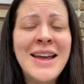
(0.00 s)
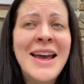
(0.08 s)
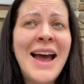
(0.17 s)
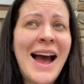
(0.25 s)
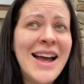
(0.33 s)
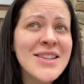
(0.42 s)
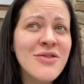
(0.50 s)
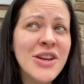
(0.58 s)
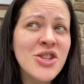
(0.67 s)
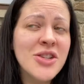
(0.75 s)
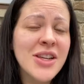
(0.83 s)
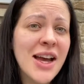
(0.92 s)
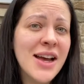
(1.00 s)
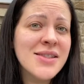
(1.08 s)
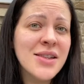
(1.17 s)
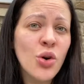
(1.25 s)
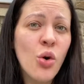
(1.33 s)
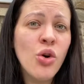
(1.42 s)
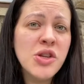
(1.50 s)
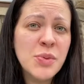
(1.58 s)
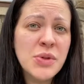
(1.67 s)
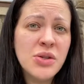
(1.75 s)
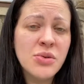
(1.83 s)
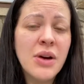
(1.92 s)
I had originally asked in the
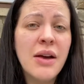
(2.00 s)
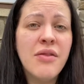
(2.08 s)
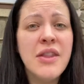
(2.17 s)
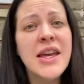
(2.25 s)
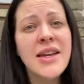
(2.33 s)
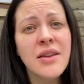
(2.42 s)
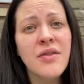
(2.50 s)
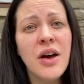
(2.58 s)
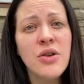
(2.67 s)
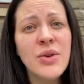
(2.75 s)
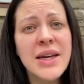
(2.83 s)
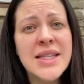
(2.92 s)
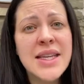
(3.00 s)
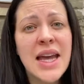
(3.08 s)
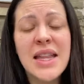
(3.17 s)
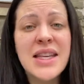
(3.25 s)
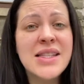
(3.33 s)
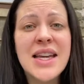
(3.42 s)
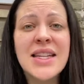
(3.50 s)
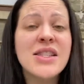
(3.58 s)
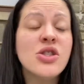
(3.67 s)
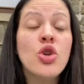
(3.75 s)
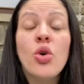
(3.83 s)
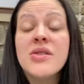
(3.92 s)
hospital if they could evaluate it, and they said it's
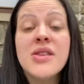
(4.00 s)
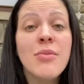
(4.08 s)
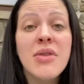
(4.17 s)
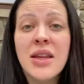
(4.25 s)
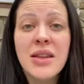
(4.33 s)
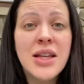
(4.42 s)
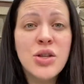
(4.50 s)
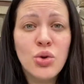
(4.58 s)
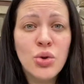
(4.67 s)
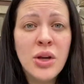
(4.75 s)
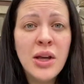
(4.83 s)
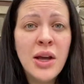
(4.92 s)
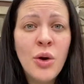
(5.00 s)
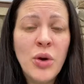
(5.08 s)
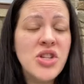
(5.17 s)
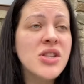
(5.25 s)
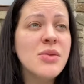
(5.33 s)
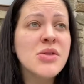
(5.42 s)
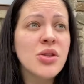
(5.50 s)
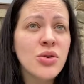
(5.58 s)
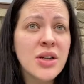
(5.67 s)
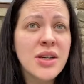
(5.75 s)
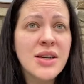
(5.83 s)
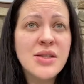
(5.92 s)
not something they do, which seems
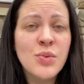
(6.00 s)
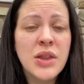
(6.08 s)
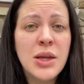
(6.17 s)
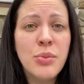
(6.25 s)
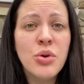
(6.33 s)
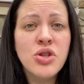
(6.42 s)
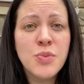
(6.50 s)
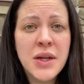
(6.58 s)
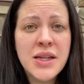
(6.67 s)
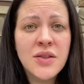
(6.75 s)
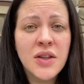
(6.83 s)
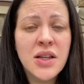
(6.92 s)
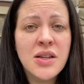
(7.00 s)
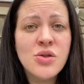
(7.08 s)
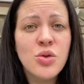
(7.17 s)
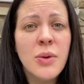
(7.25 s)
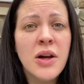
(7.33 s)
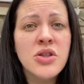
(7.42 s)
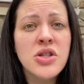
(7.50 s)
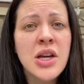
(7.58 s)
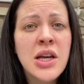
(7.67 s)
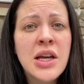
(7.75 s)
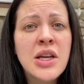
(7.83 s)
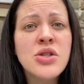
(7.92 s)
ludicrous when they push breastfeeding so much.
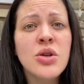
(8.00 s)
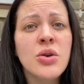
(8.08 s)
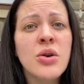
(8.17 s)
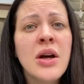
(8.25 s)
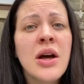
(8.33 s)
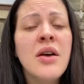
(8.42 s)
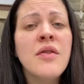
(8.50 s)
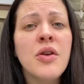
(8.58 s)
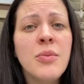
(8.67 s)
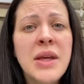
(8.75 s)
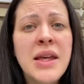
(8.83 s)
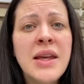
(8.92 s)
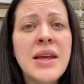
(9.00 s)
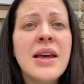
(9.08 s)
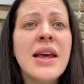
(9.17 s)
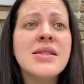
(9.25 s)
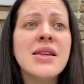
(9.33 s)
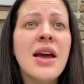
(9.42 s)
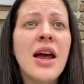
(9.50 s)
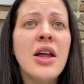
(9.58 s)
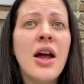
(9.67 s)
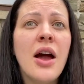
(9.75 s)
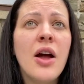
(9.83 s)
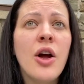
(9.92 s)
So for me, it's
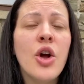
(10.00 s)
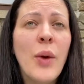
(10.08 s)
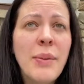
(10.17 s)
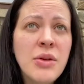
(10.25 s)
equipping